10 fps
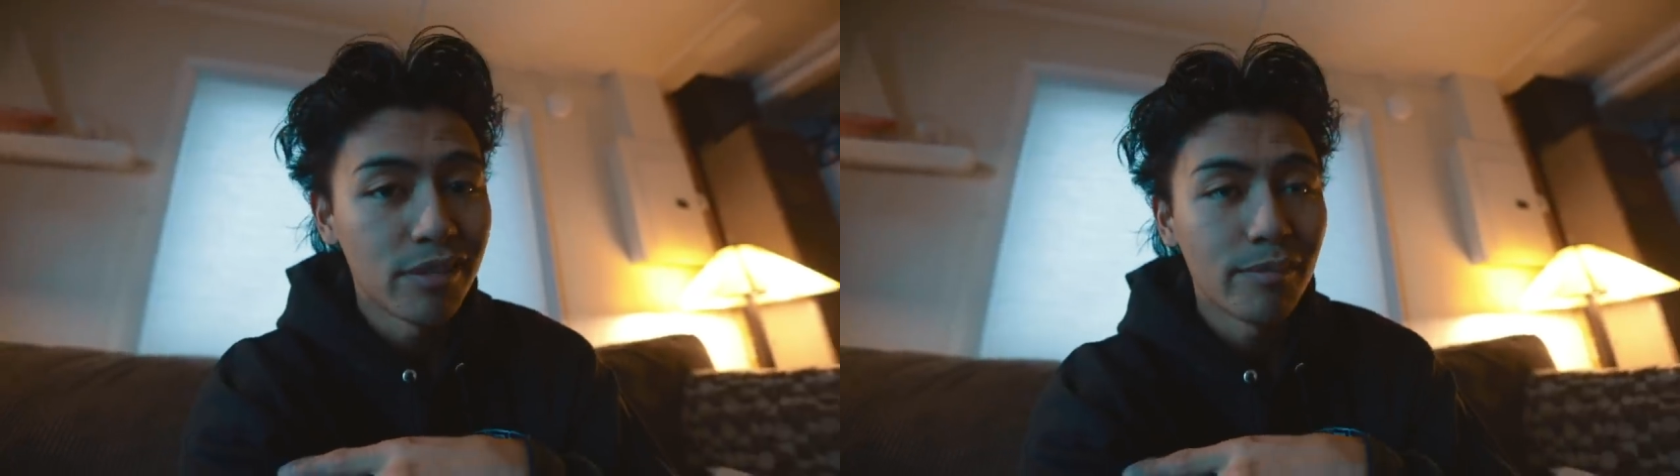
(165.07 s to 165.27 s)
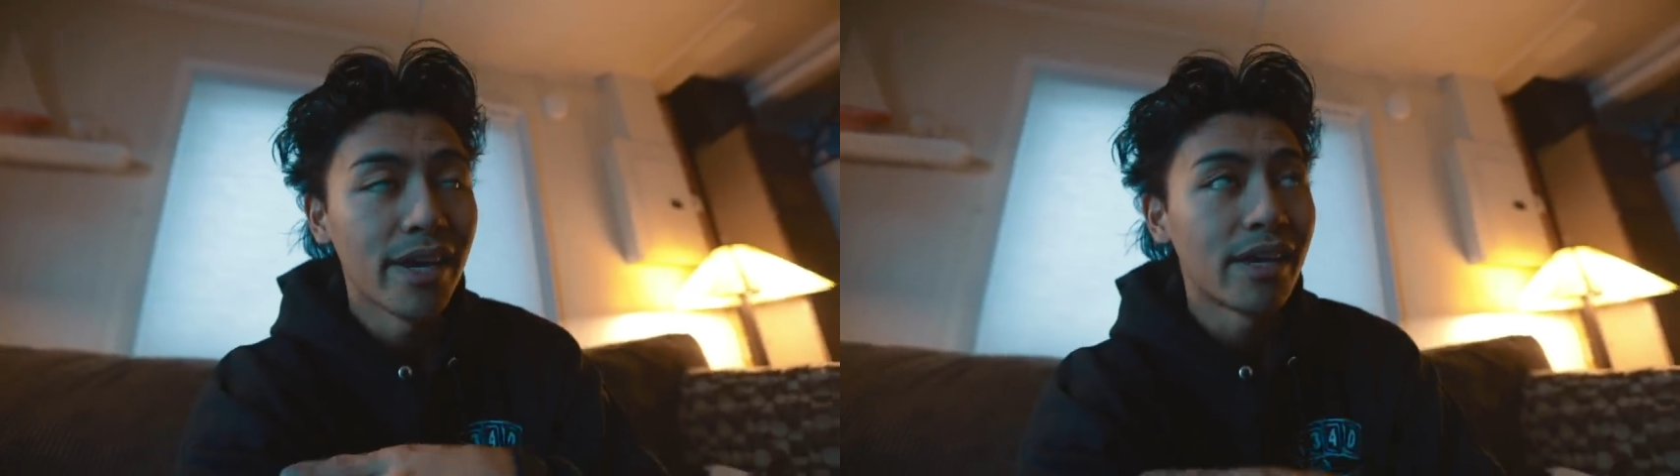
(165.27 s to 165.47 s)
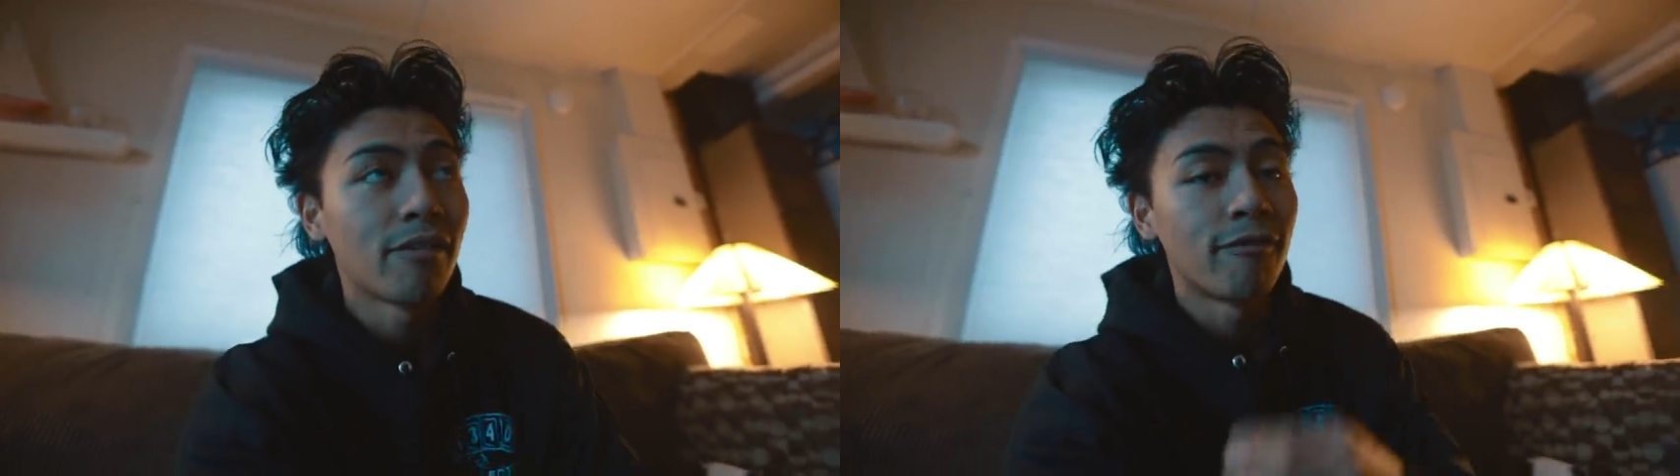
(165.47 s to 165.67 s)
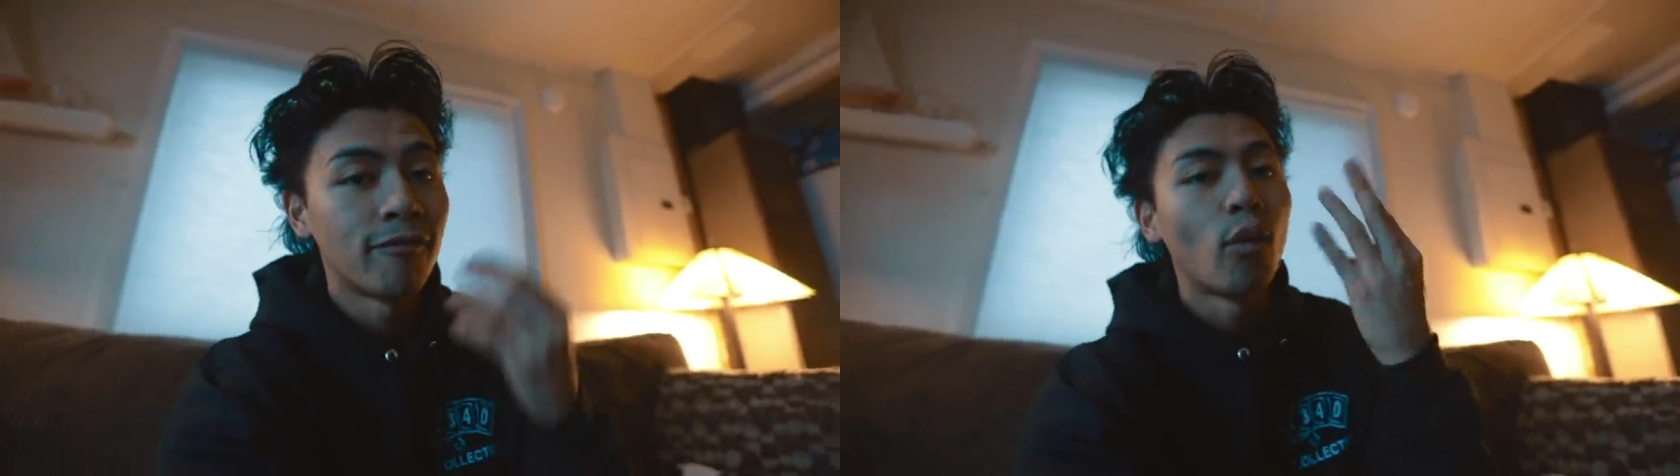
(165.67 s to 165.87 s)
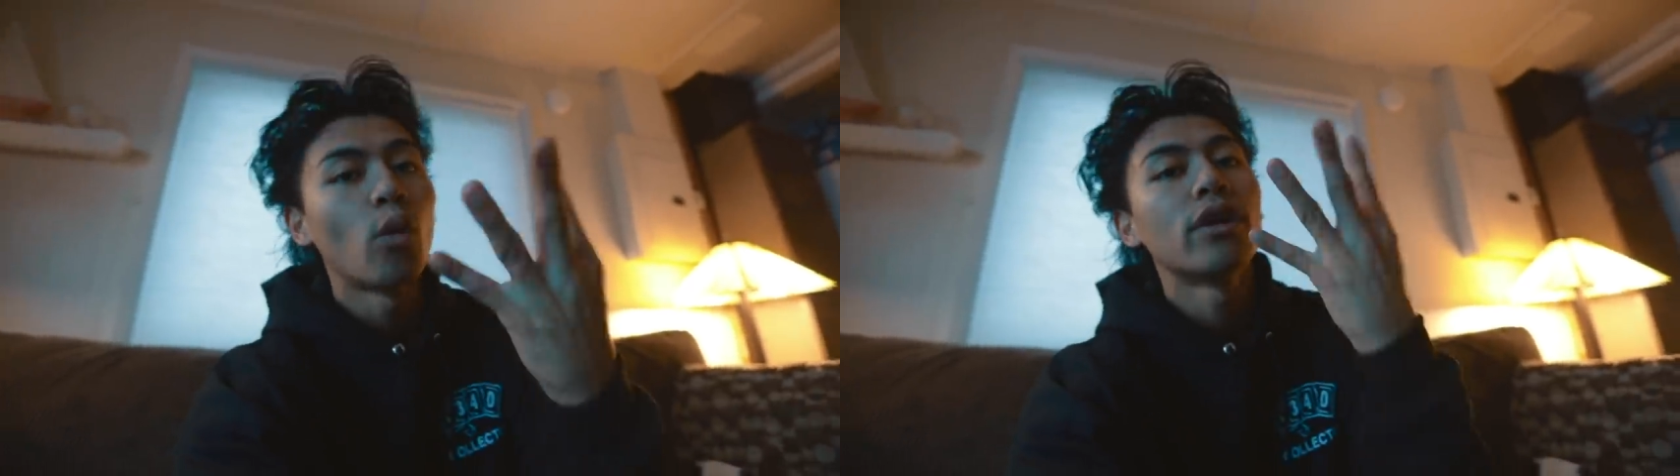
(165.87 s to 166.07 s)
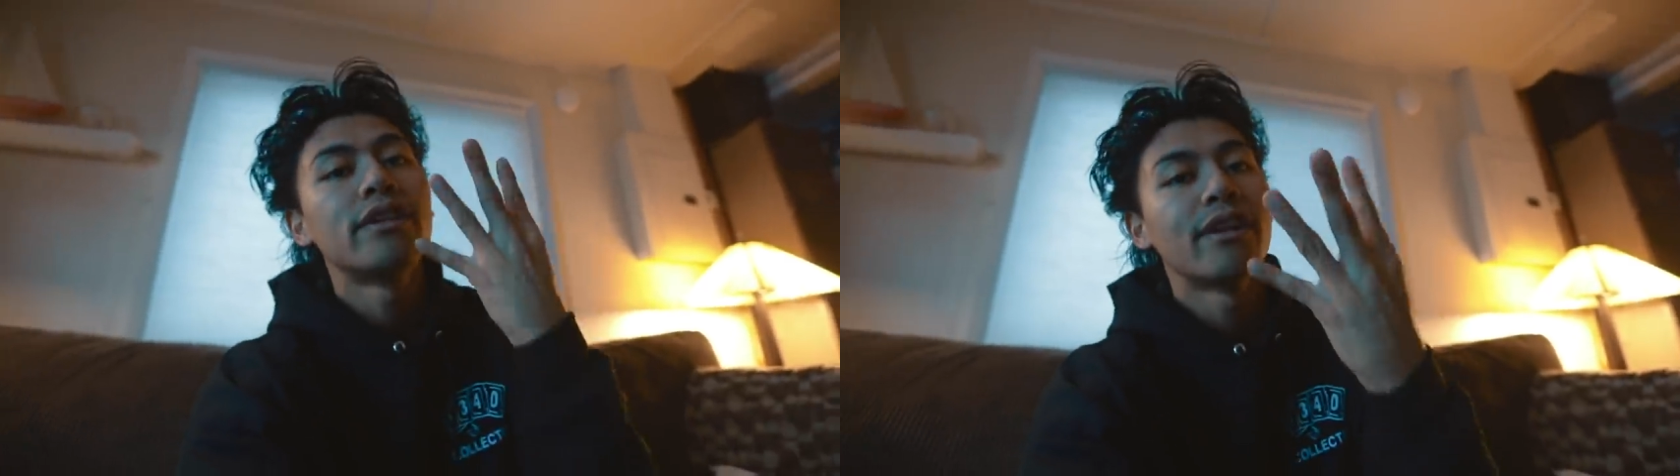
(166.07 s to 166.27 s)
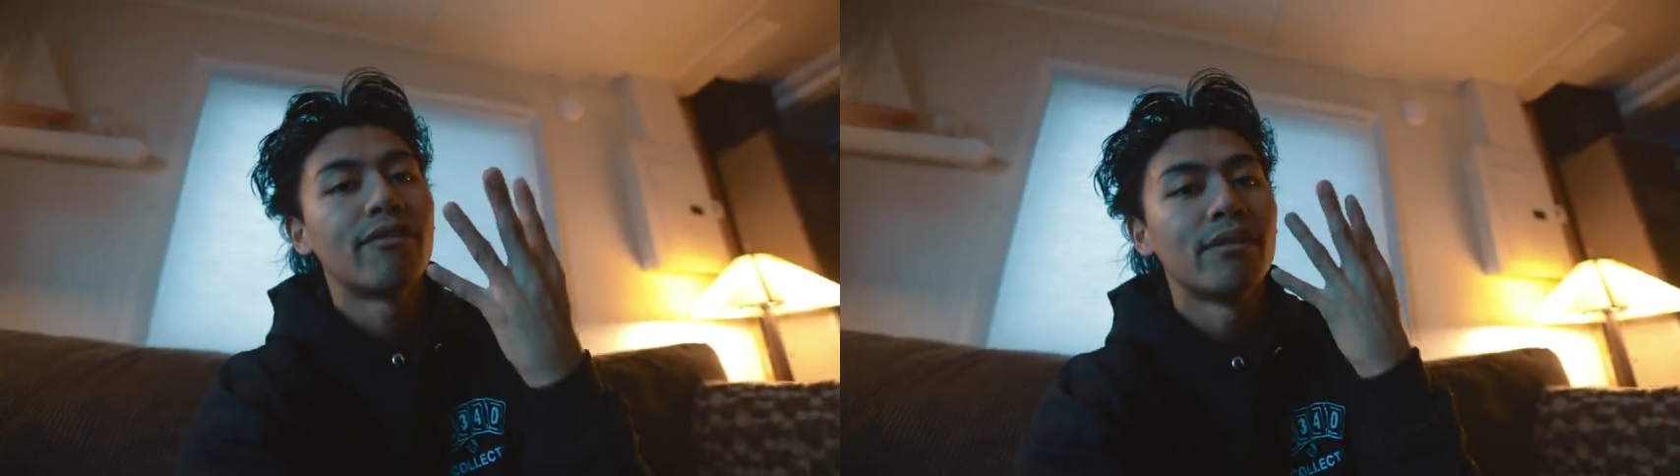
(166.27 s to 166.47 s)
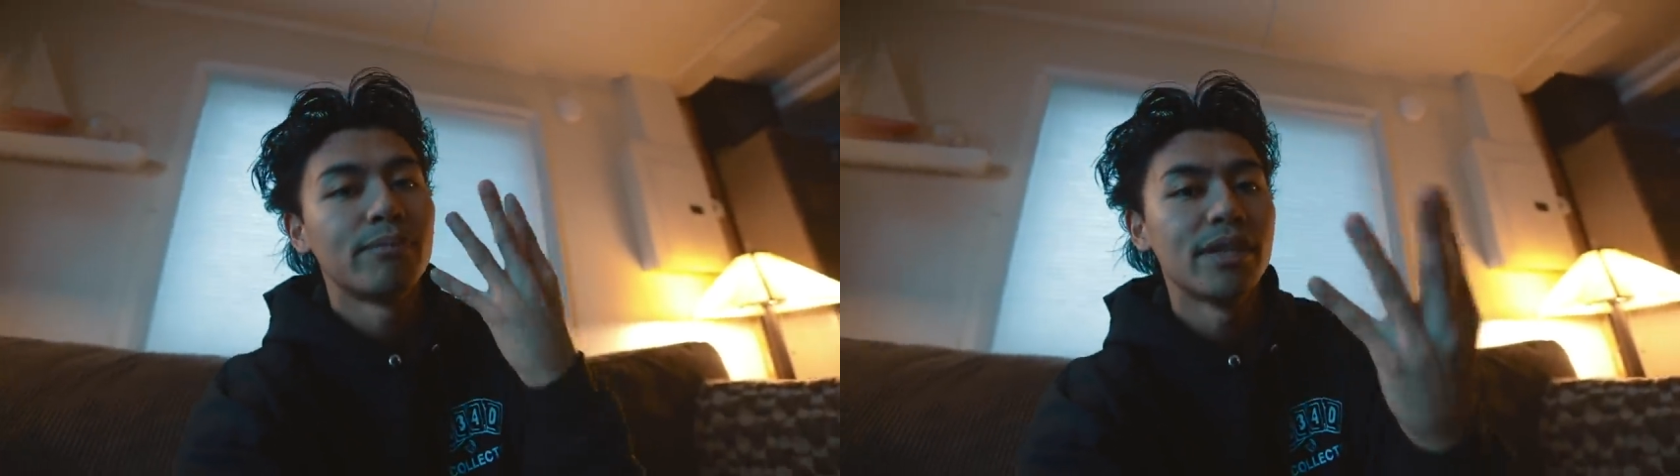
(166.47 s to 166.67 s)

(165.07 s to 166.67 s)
to make 4 different